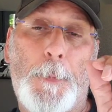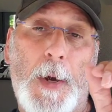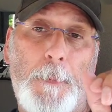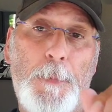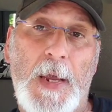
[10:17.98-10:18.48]

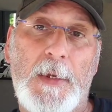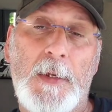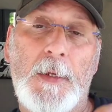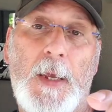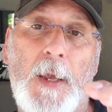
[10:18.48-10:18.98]
But by
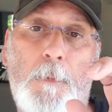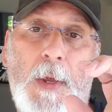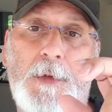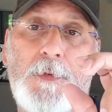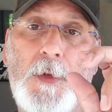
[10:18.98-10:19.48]
baking, it
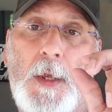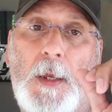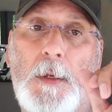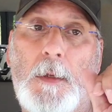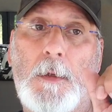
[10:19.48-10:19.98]
makes
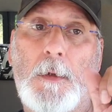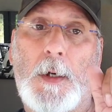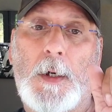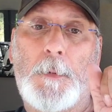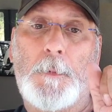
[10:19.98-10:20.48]
it
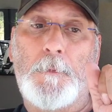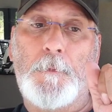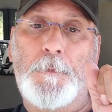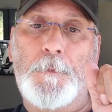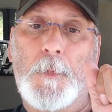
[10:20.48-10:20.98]

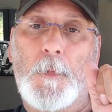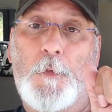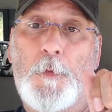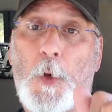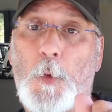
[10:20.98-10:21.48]

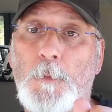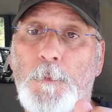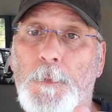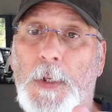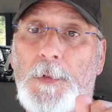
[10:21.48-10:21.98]
float,
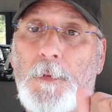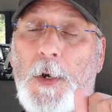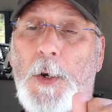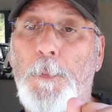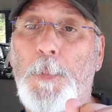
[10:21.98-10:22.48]
makes it
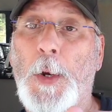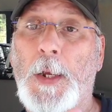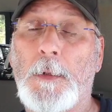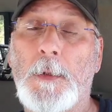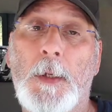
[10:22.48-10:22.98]
very
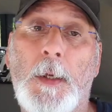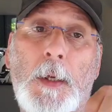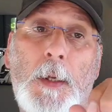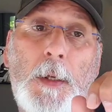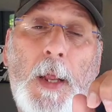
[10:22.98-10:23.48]
buoyant.
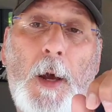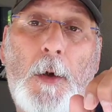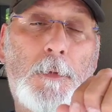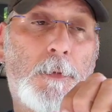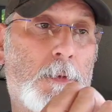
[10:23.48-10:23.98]

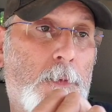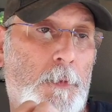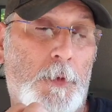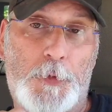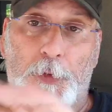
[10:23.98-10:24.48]
Now,
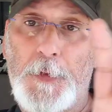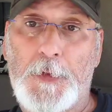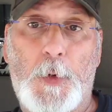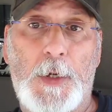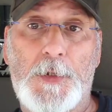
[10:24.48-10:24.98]
you'll see
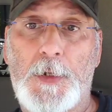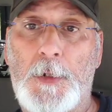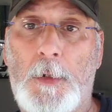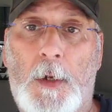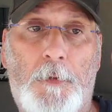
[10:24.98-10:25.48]
this
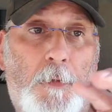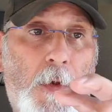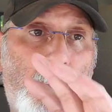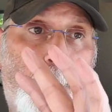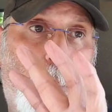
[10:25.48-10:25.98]
question on
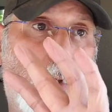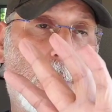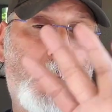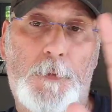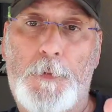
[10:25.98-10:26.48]

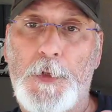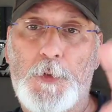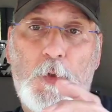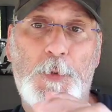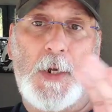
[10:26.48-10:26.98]
Facebook and
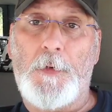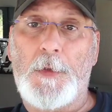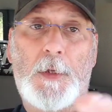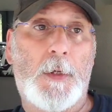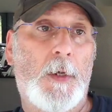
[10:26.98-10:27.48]
fish groups and
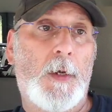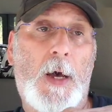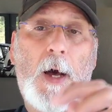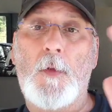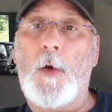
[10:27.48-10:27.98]
everything.
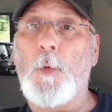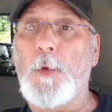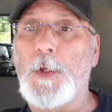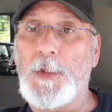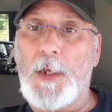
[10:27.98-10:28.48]
How
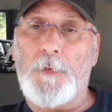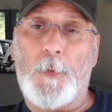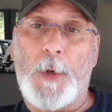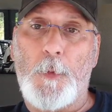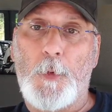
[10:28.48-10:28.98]
long will it take
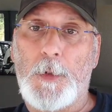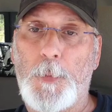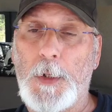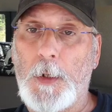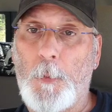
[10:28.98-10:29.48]
for my wood
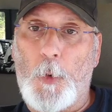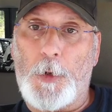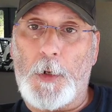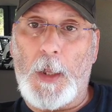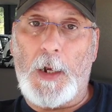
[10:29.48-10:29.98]
to become
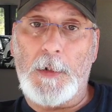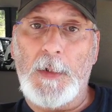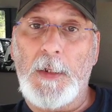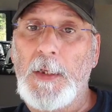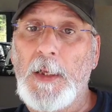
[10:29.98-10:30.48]
waterlogged?